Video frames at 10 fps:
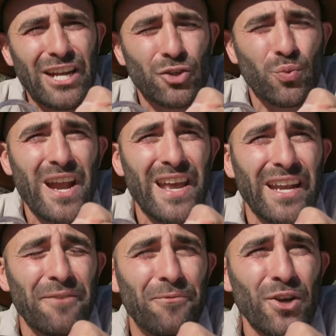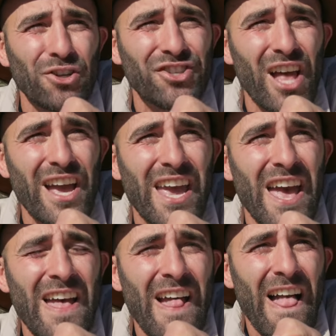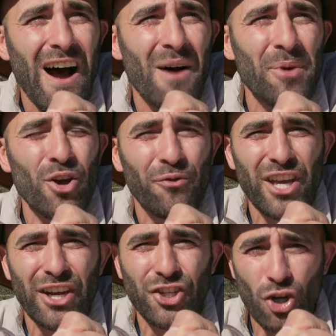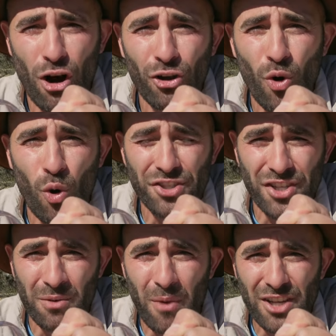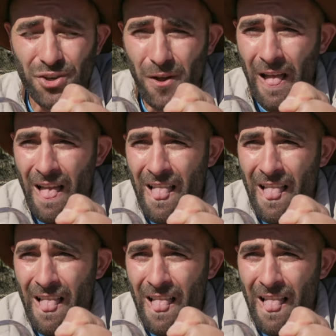It is radiating. It feels like um, you know if you get a Charlie horse in your muscle,